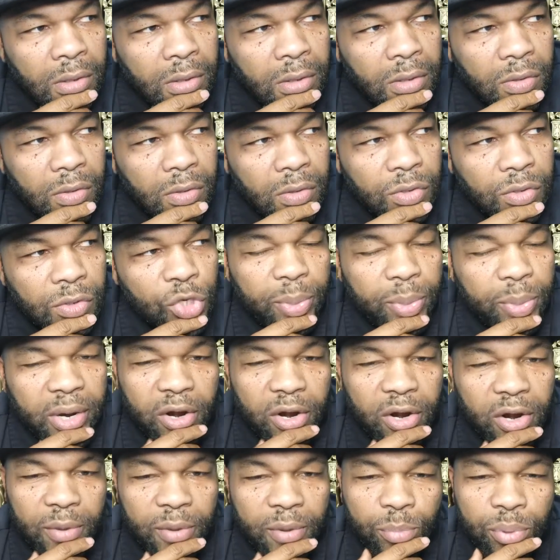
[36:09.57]
Dewberry
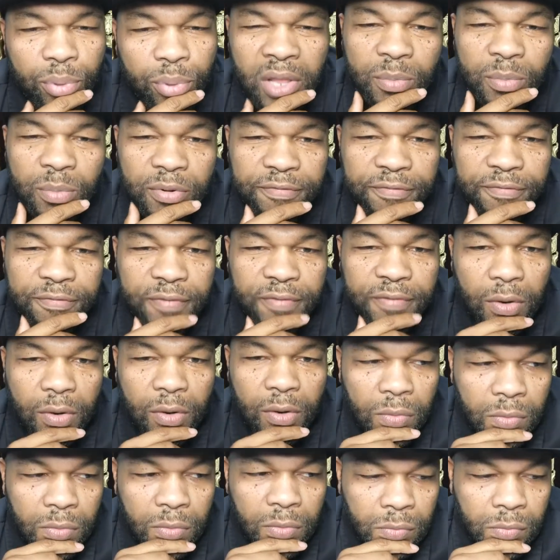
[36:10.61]
brother before.
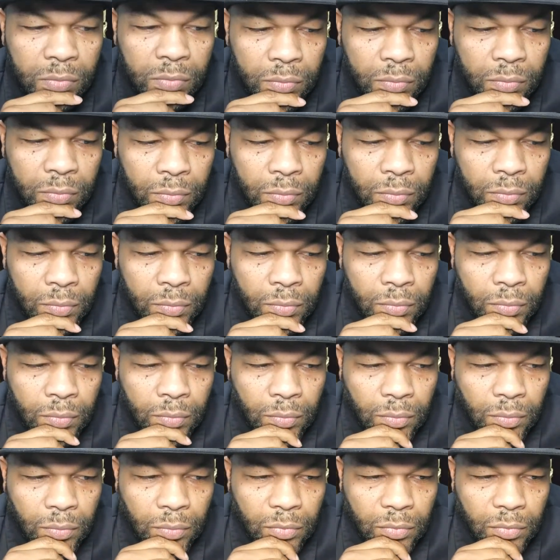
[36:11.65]

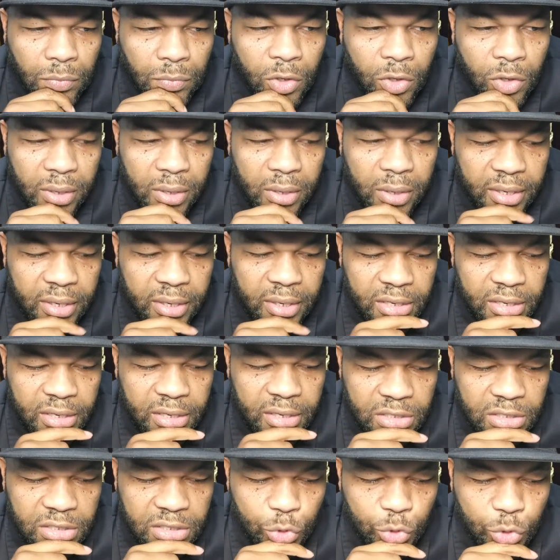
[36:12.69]
Cornelius
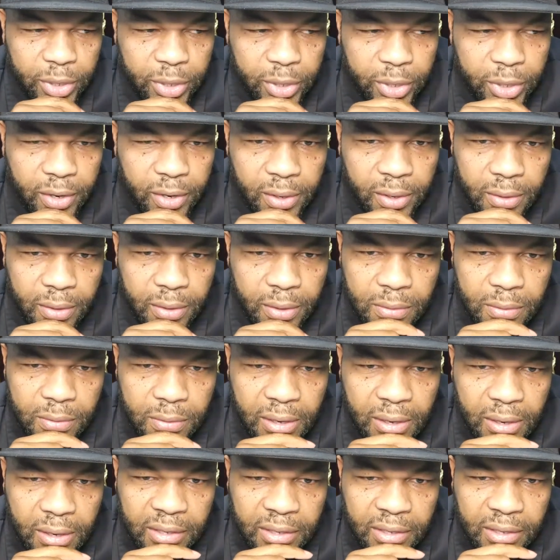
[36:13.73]
Dewberry. I
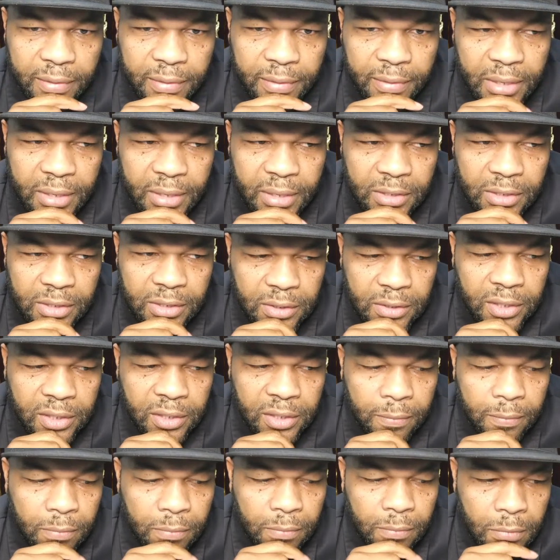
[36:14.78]
think he mentioned him.
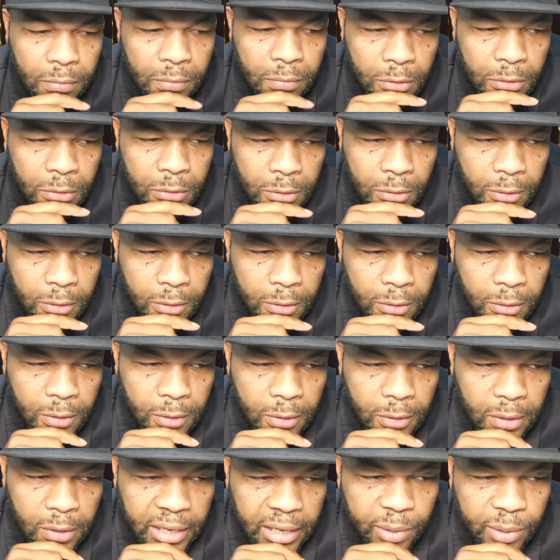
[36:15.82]

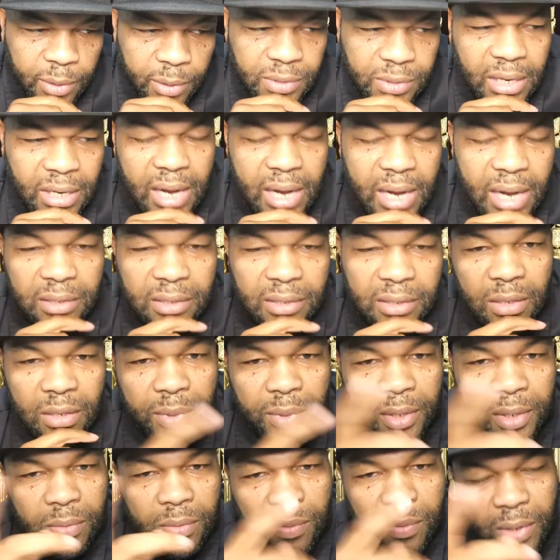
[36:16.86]
He was locked up
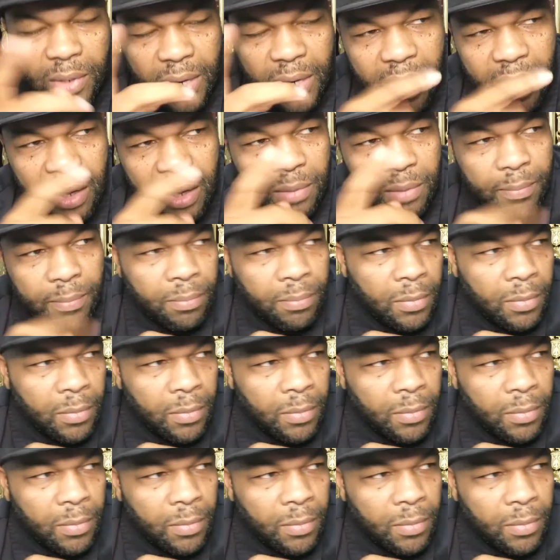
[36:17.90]
with all them